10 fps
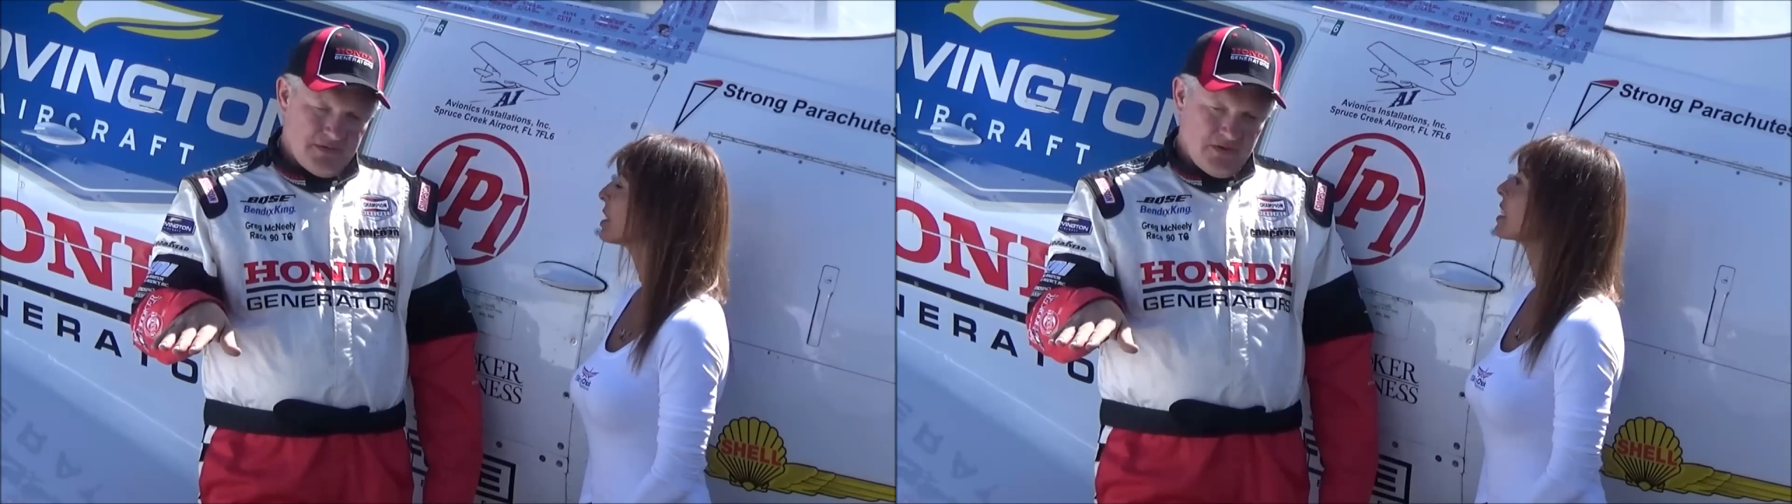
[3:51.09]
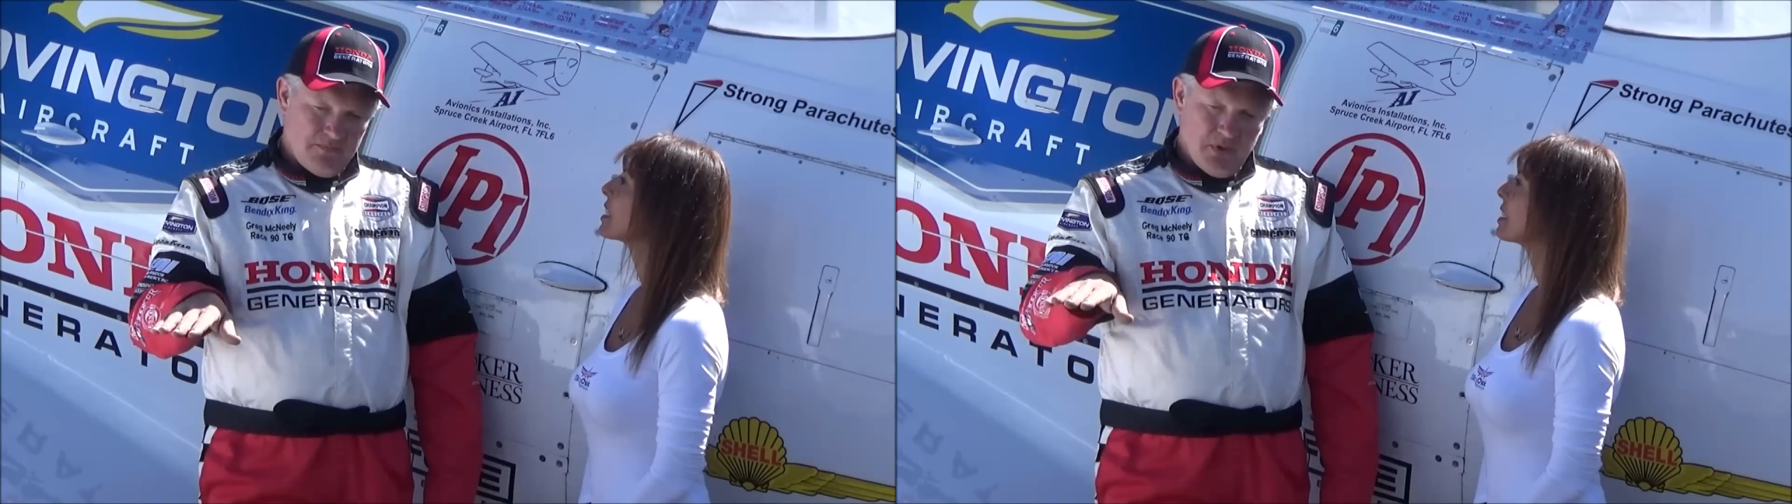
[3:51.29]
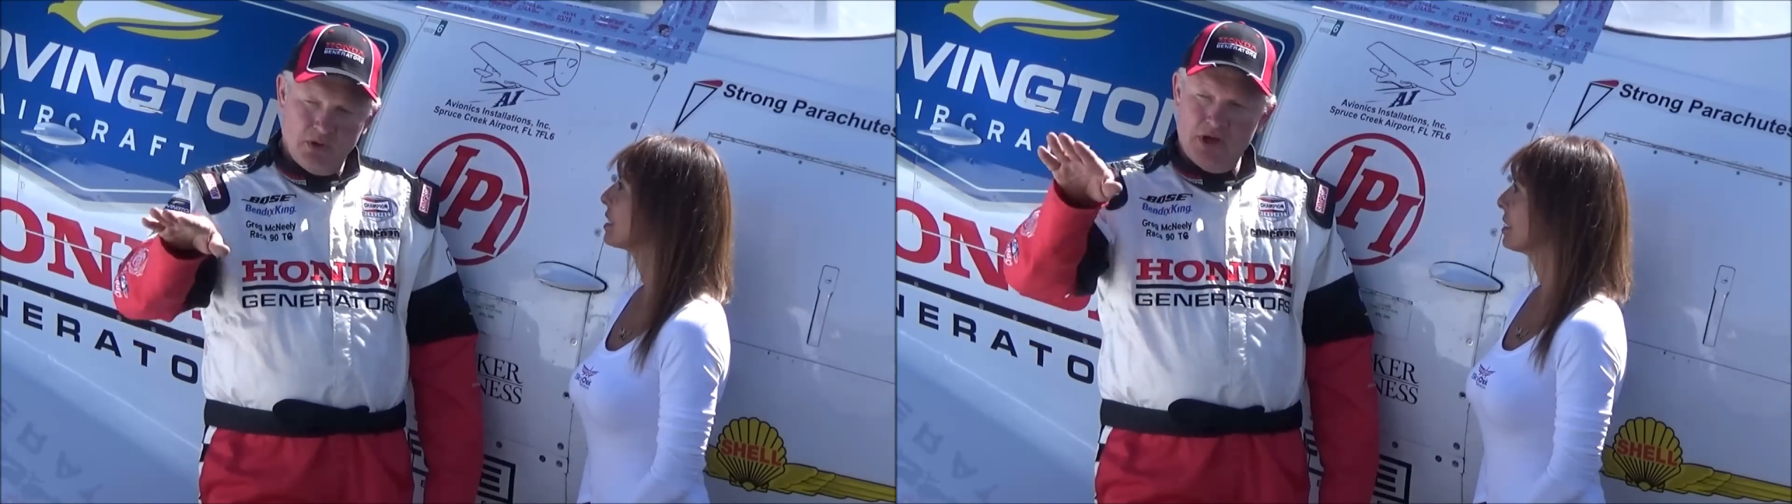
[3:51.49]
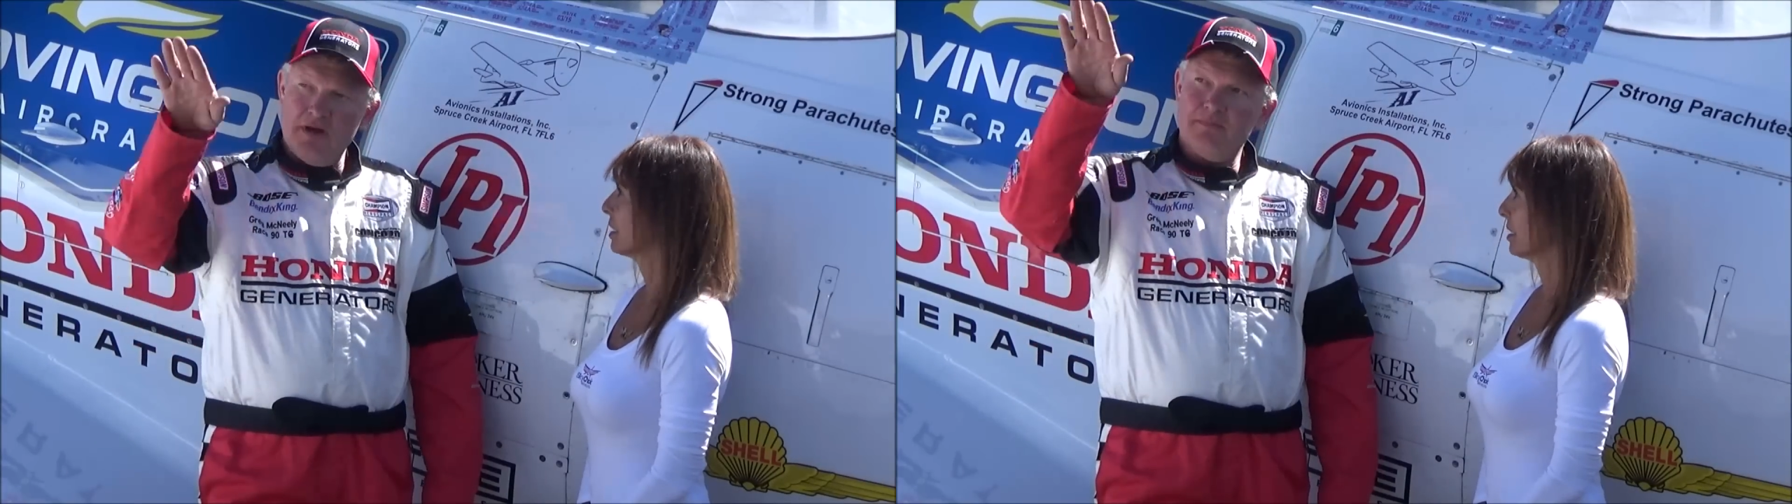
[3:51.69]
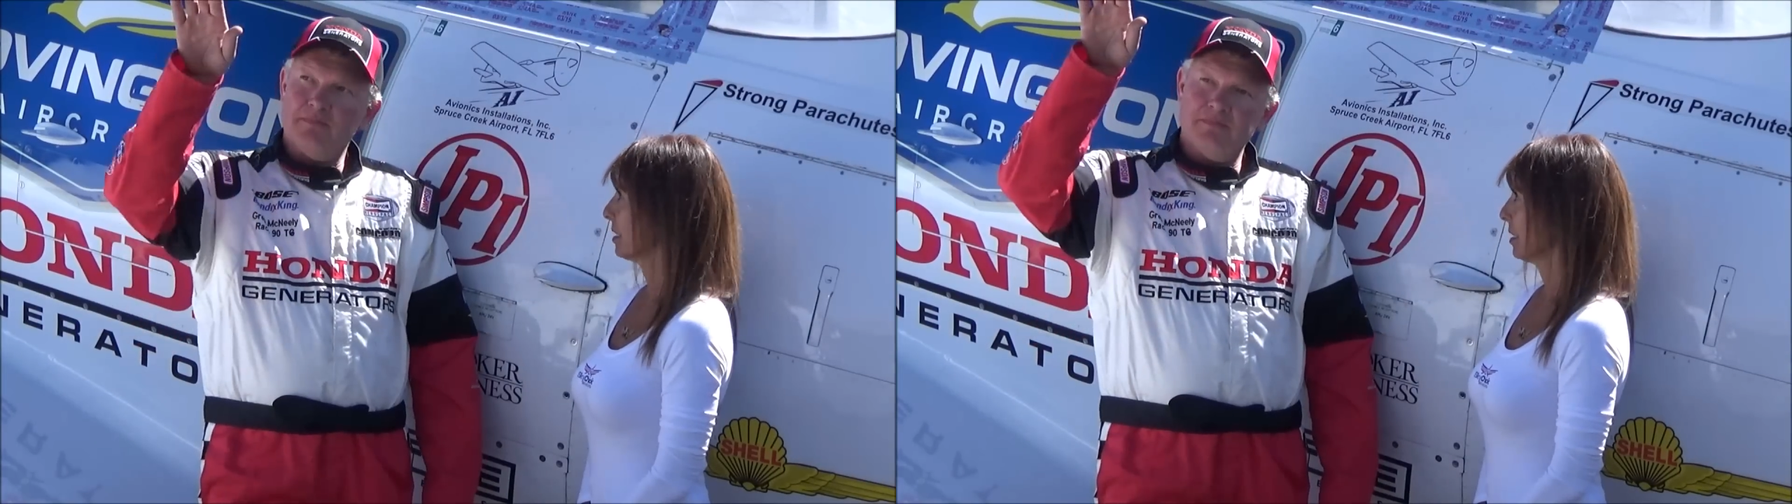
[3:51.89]
you pull
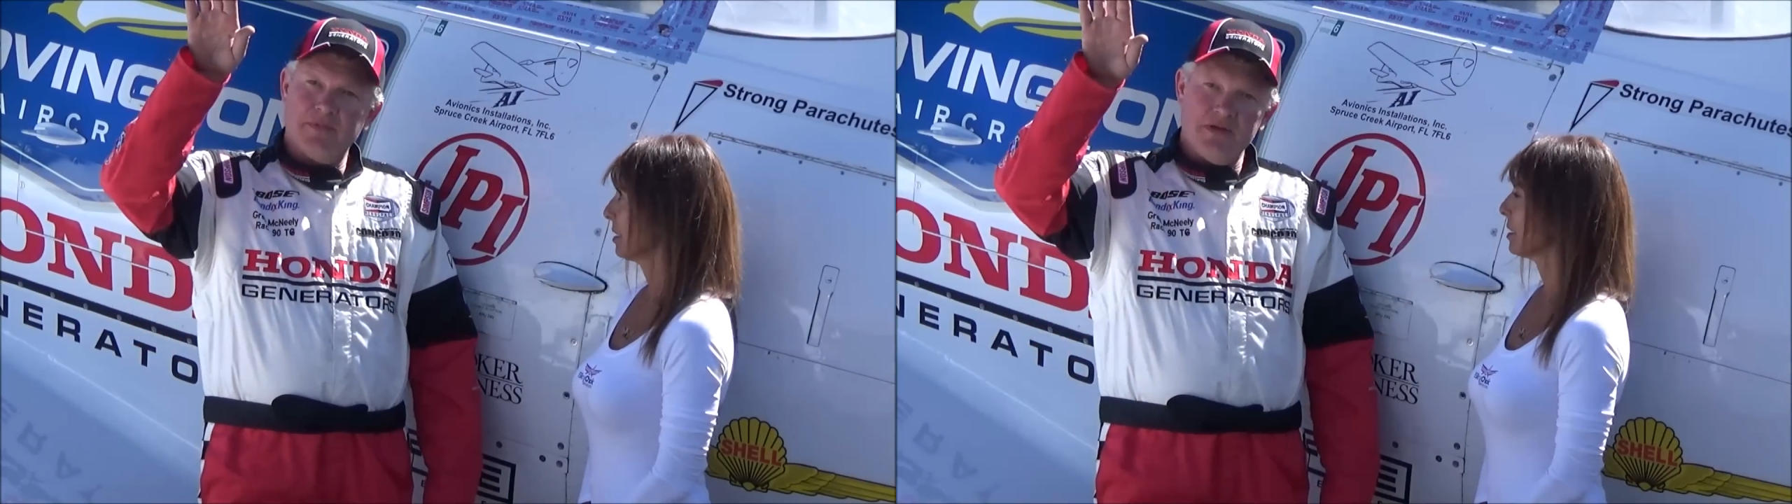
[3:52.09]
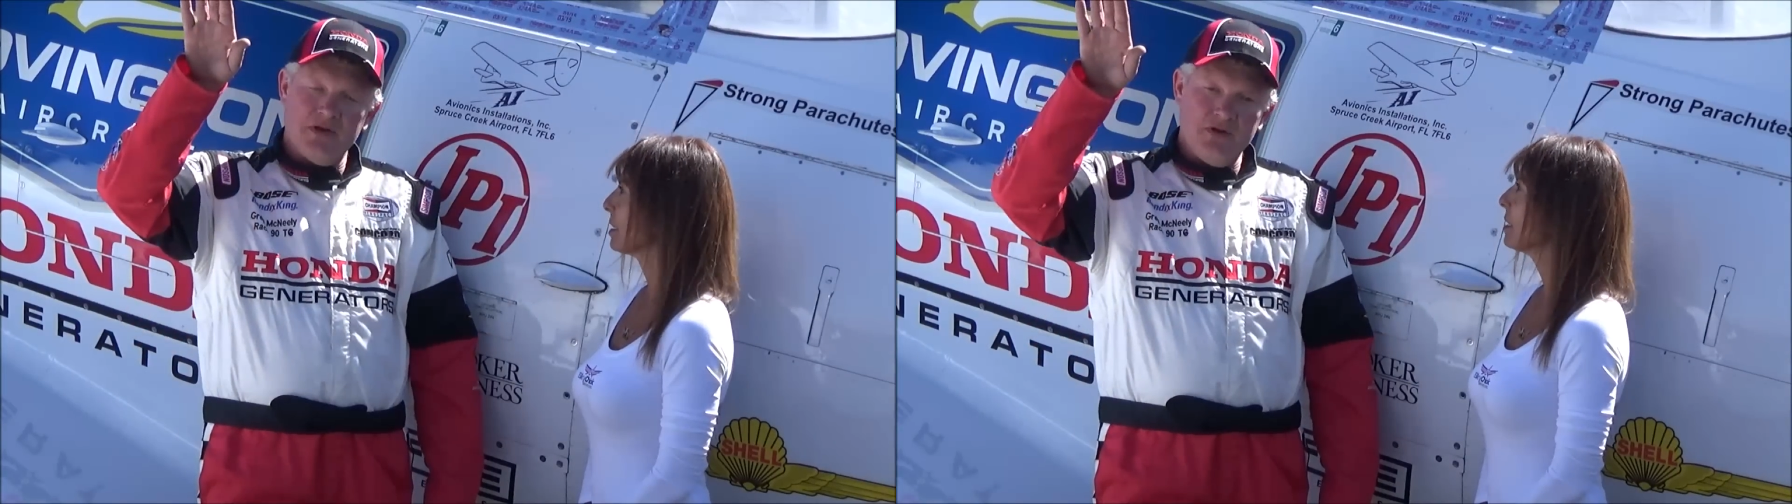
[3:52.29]
up, and then